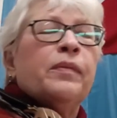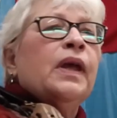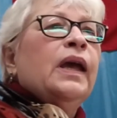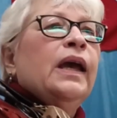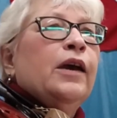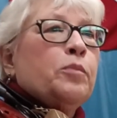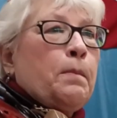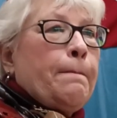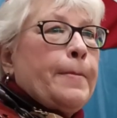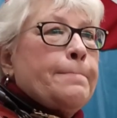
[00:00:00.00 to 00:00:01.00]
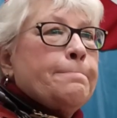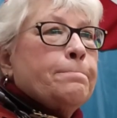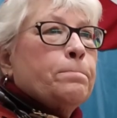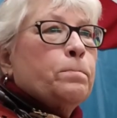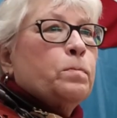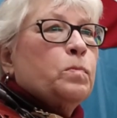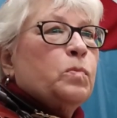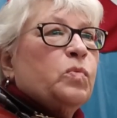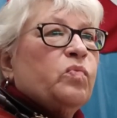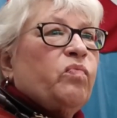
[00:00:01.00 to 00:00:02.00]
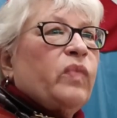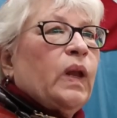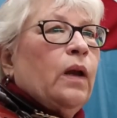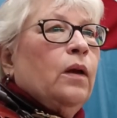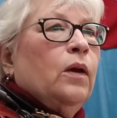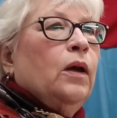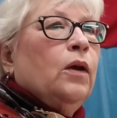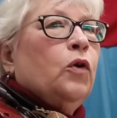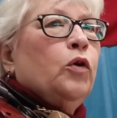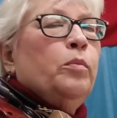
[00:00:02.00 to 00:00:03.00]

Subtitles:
That was probably in your first year because I didn't hear that last